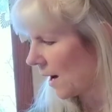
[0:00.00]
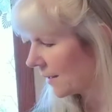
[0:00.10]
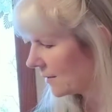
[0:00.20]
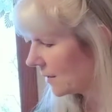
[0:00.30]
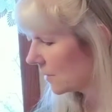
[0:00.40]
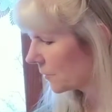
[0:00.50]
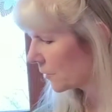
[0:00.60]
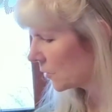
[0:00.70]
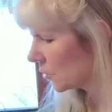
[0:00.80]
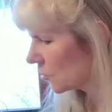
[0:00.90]
I see
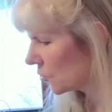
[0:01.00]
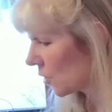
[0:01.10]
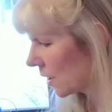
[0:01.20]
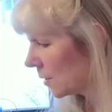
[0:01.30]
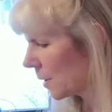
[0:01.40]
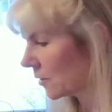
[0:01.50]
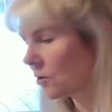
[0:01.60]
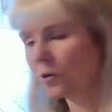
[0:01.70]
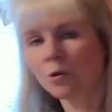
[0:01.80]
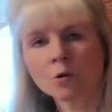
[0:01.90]
different stitchers talking
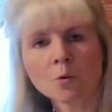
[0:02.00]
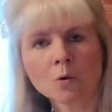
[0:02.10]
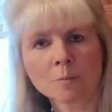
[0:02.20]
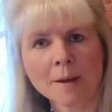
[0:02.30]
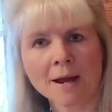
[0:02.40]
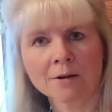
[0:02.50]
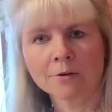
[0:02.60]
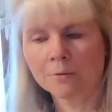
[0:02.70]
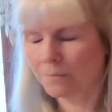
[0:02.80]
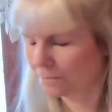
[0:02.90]
about their unicorn
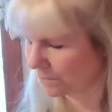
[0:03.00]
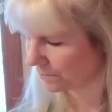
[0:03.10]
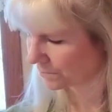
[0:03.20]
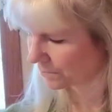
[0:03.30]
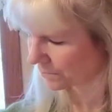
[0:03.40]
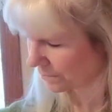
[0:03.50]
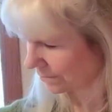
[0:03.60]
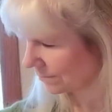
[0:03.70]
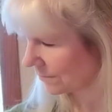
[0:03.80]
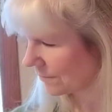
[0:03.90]
pattern.
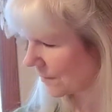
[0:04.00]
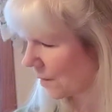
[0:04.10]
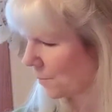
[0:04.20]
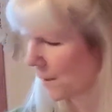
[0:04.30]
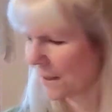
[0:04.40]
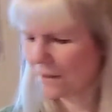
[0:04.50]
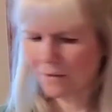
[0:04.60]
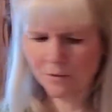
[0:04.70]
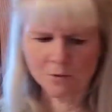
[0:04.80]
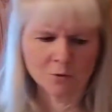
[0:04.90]
Mine
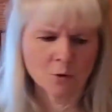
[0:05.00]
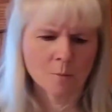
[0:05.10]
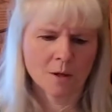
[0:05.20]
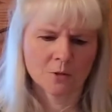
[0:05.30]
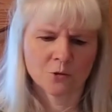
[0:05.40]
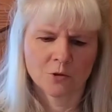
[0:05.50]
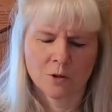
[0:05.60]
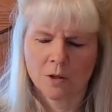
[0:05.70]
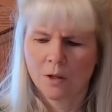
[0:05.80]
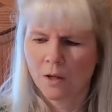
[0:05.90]
isn't so much
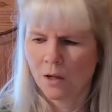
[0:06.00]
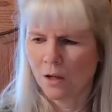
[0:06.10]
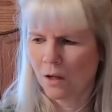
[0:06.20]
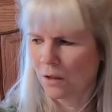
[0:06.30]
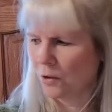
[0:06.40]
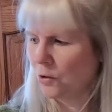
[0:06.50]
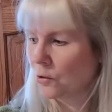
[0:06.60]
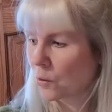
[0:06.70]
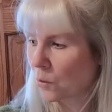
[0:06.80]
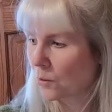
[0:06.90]

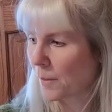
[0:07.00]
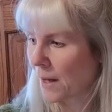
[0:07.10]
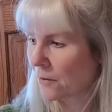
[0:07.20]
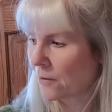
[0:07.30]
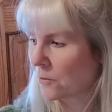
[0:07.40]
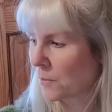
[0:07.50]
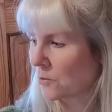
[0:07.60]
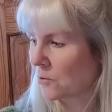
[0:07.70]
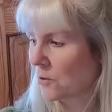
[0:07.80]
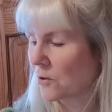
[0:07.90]
unicorn pattern as
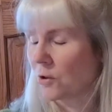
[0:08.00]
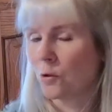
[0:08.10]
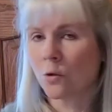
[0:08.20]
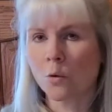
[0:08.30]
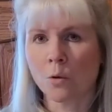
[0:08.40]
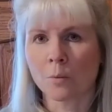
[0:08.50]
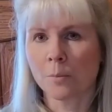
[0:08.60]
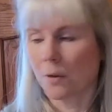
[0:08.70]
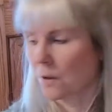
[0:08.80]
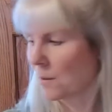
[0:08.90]
much as it's a unicorn
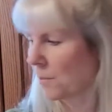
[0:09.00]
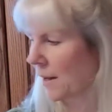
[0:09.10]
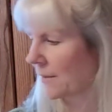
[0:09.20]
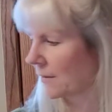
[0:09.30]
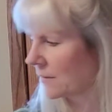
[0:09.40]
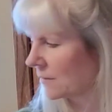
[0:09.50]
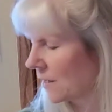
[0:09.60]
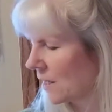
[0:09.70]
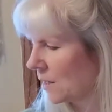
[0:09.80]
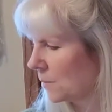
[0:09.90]
book by this
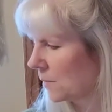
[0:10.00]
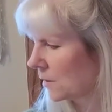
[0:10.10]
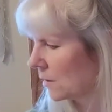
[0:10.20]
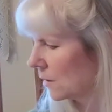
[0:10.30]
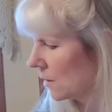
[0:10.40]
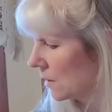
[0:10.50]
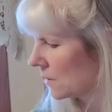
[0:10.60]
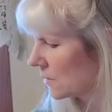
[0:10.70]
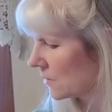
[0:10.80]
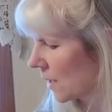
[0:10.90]
same
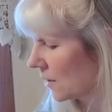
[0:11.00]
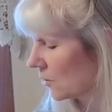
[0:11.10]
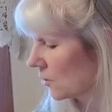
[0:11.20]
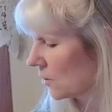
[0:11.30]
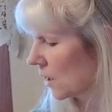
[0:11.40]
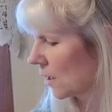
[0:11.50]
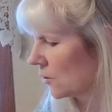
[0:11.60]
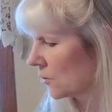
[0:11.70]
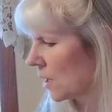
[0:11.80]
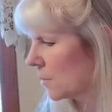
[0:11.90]
designer,
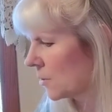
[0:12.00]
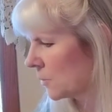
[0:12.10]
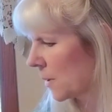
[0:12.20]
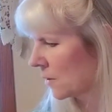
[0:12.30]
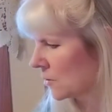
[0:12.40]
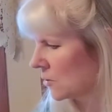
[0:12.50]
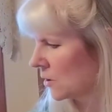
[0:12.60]
and her name is spelled